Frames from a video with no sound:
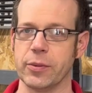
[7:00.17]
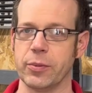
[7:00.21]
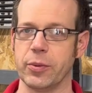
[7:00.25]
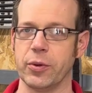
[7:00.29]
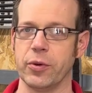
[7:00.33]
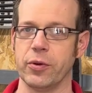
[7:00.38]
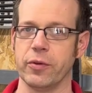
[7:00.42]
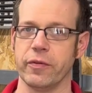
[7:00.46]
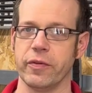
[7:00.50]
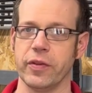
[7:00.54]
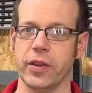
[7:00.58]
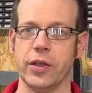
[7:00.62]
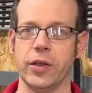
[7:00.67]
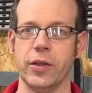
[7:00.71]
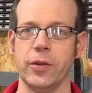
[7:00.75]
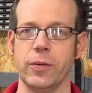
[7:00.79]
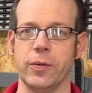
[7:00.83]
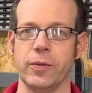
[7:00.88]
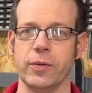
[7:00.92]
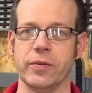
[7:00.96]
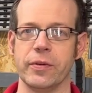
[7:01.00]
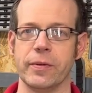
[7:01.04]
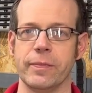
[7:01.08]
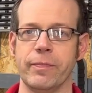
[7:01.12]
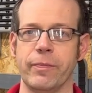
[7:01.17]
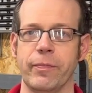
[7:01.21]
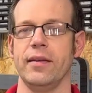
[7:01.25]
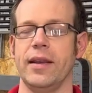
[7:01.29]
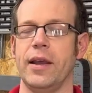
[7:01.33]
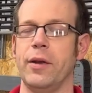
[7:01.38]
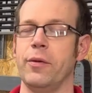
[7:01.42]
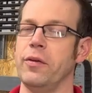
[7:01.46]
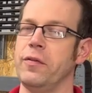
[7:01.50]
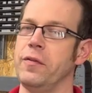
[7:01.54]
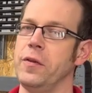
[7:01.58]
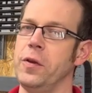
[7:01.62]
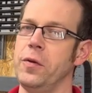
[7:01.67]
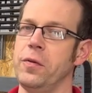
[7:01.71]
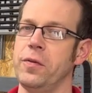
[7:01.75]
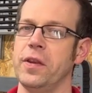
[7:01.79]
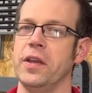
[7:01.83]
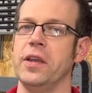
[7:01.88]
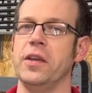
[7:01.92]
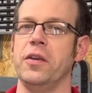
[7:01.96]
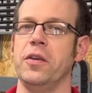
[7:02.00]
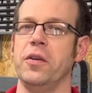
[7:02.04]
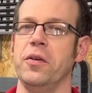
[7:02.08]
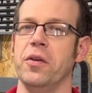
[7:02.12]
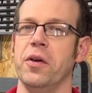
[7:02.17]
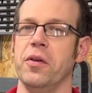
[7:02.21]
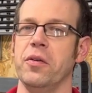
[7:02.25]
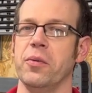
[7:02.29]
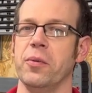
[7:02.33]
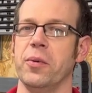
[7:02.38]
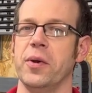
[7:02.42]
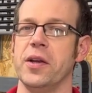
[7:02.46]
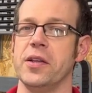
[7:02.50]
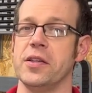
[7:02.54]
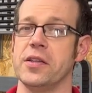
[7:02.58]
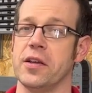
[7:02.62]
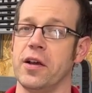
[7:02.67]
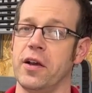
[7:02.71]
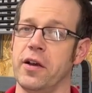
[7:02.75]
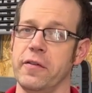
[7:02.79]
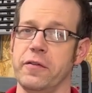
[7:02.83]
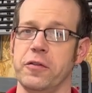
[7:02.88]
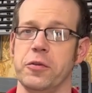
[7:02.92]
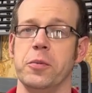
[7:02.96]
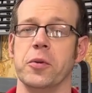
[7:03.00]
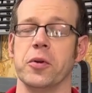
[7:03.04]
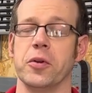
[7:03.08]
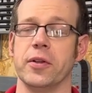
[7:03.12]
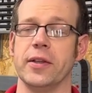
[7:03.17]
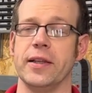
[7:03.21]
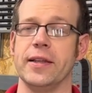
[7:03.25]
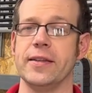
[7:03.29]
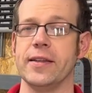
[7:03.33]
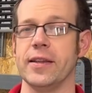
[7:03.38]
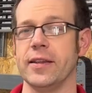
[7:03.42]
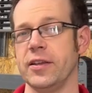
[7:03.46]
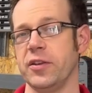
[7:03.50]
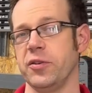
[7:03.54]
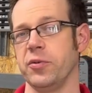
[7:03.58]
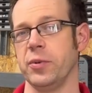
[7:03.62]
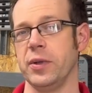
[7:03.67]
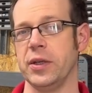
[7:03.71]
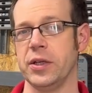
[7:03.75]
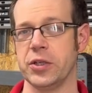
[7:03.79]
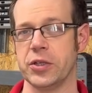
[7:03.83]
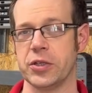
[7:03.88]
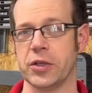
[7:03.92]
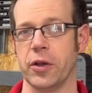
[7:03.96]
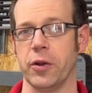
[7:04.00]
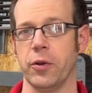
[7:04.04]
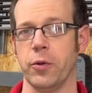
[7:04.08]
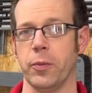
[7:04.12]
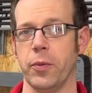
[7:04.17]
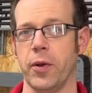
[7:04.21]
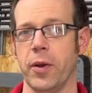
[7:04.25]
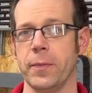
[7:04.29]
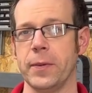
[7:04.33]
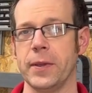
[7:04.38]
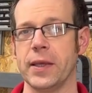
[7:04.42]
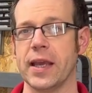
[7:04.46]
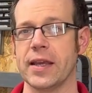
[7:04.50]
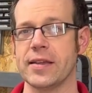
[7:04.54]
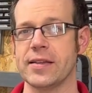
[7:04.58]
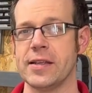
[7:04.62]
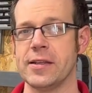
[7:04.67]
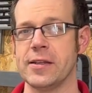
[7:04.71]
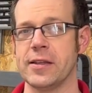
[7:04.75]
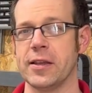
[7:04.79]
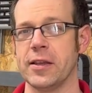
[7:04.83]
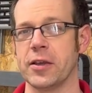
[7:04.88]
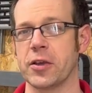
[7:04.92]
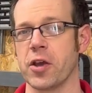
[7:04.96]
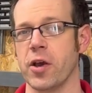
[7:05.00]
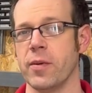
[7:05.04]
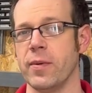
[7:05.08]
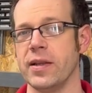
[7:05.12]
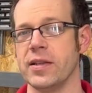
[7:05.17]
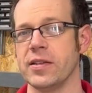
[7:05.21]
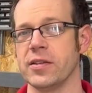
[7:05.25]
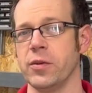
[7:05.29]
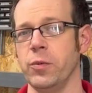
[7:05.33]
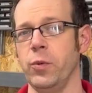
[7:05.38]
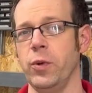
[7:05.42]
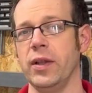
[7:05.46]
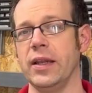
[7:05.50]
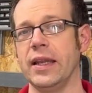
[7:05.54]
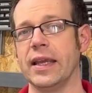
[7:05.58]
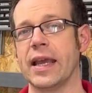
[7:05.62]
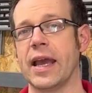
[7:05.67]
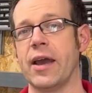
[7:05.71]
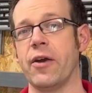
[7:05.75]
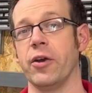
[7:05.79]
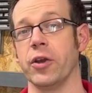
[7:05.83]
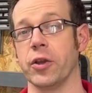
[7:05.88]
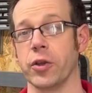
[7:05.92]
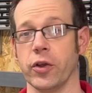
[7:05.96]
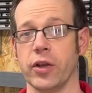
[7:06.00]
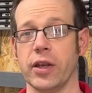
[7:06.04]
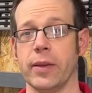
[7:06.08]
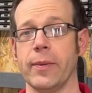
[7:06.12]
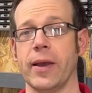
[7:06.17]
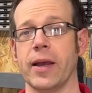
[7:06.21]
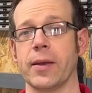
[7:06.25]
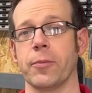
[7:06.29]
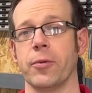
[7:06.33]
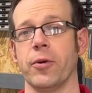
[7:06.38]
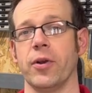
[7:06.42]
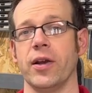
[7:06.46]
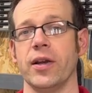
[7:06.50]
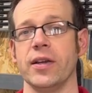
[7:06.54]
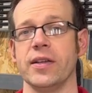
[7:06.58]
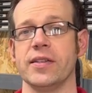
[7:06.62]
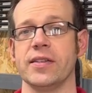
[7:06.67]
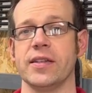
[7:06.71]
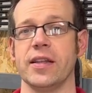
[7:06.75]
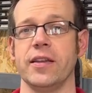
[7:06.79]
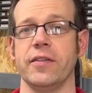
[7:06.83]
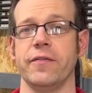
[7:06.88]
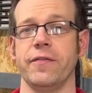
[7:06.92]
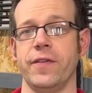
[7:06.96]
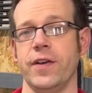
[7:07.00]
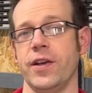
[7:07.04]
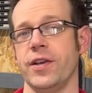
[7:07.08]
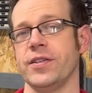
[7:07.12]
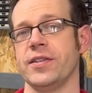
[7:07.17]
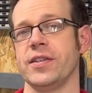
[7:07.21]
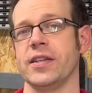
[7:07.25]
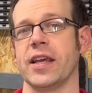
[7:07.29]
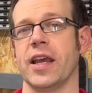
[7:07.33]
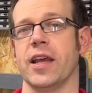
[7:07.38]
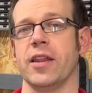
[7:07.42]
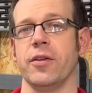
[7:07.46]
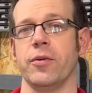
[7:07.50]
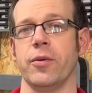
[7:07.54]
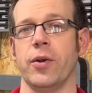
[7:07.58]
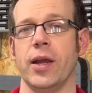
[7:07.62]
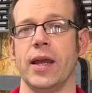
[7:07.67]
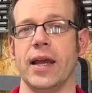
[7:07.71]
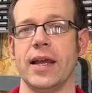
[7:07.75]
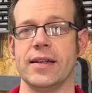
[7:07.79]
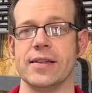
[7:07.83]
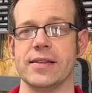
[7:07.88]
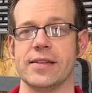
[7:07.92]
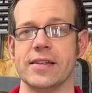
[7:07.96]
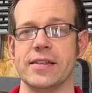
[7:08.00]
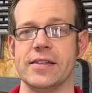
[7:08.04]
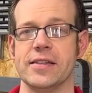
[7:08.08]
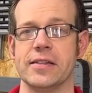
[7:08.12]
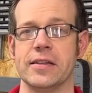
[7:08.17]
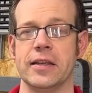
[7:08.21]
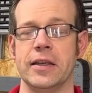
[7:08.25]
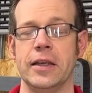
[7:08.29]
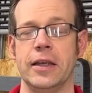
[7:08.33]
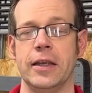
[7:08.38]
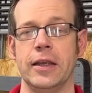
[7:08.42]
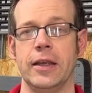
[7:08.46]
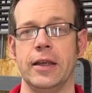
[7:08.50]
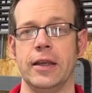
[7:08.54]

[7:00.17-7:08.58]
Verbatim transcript: support for the news. Now, if you think you know the words I've smuggled into this week's show, pop your guess into the comments and we'll dig out a goodie bag prize to the first to get the right answers.